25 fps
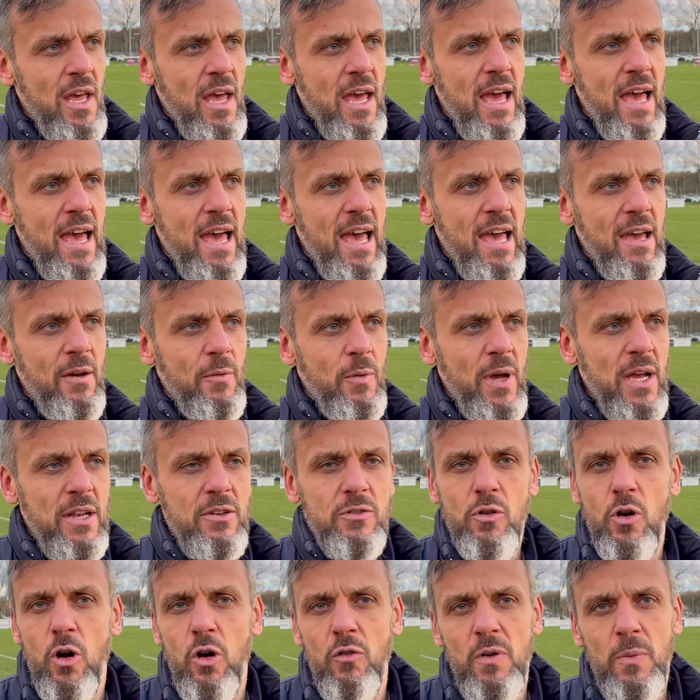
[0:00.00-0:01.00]
Uh, we
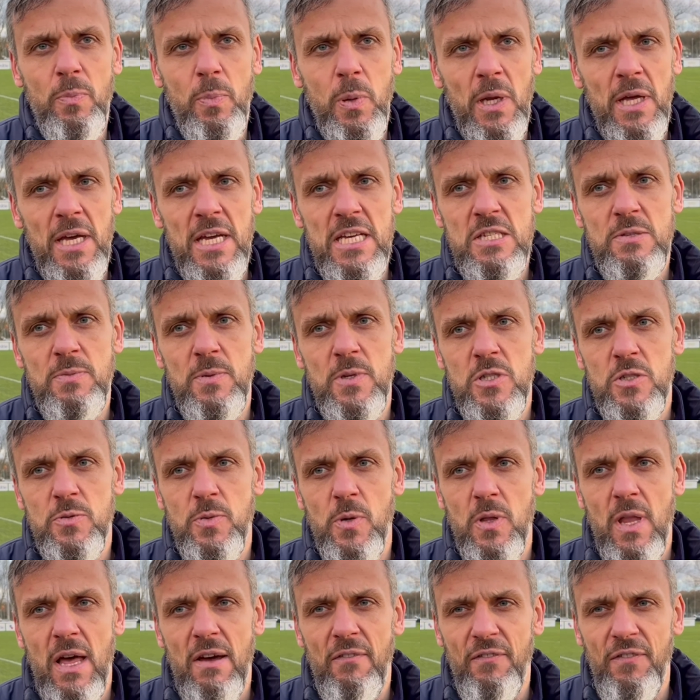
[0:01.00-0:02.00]
had no replacements,
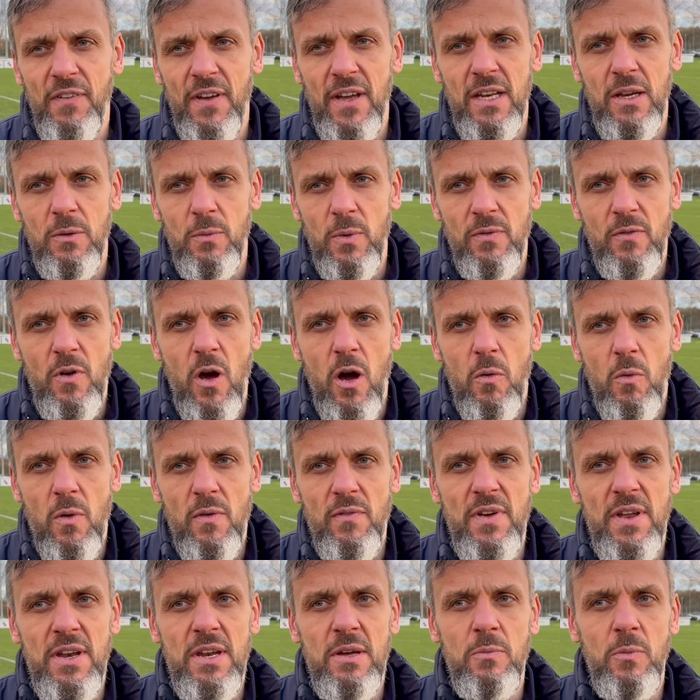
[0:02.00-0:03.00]
but that feeling we've got
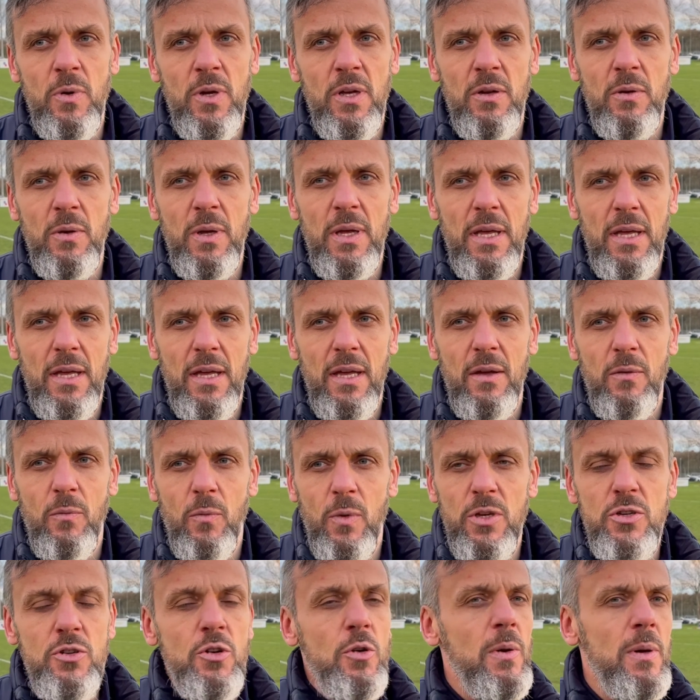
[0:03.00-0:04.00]
within him, we,
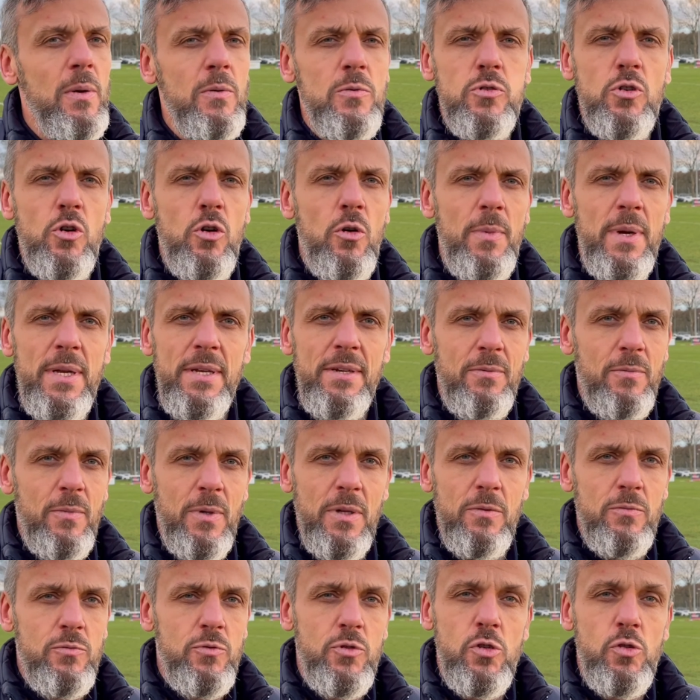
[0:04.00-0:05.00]
we knew it was coming,
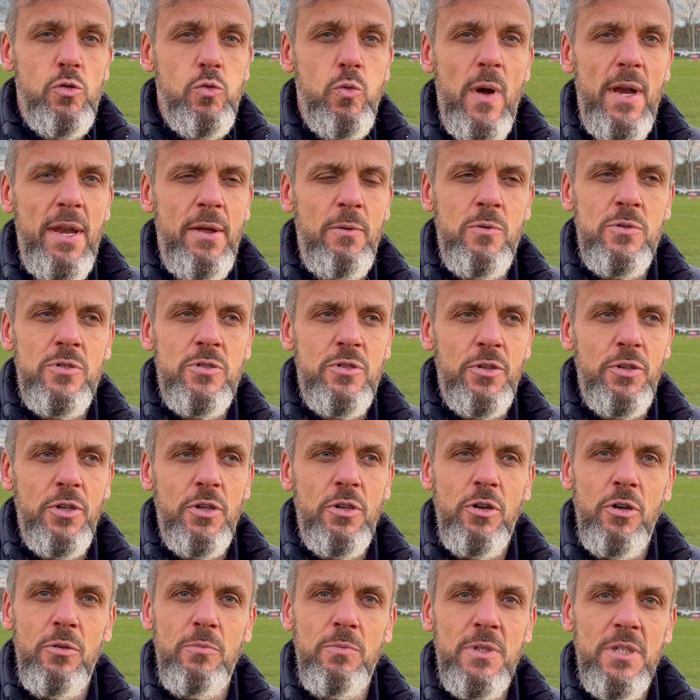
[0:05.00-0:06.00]
it was just when it was going
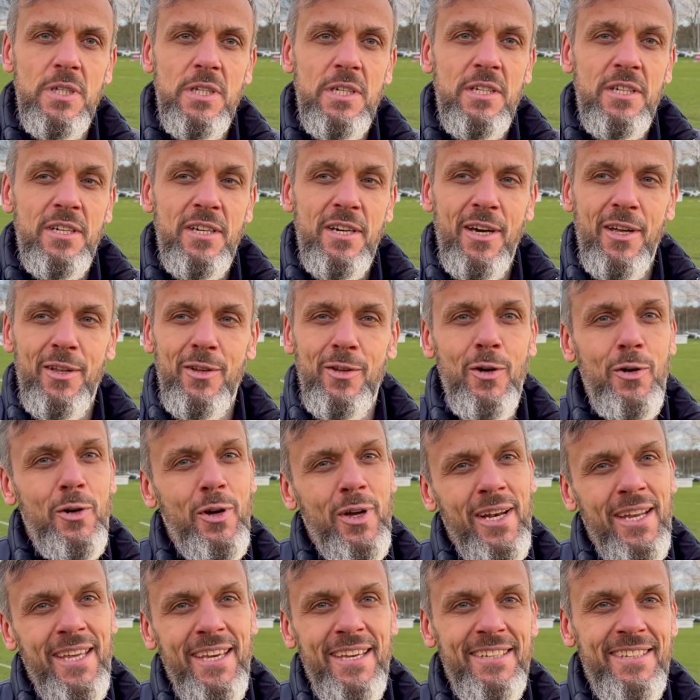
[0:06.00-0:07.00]
to come. And
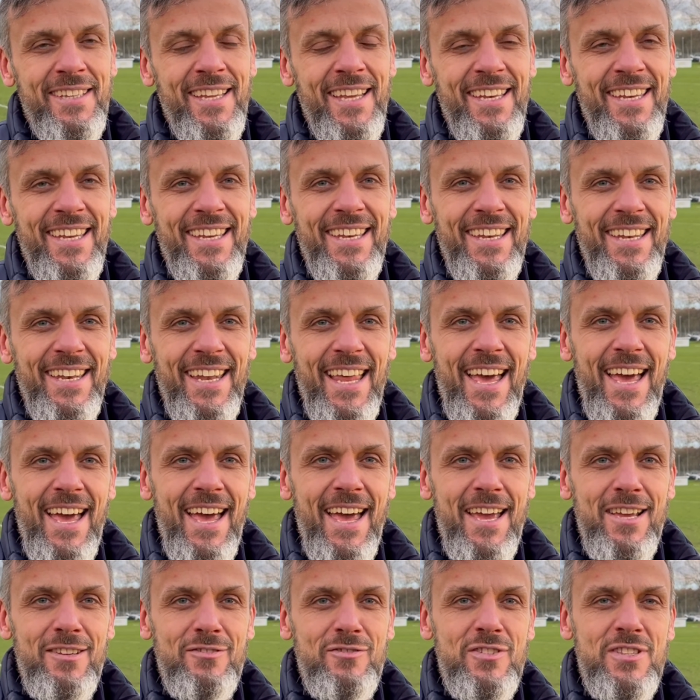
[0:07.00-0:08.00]
luckily it did in
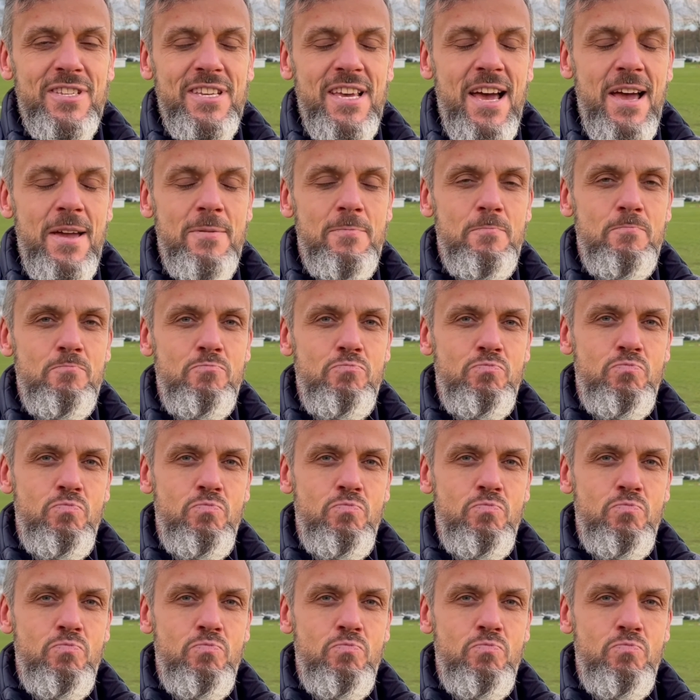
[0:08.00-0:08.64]
uh, extra time.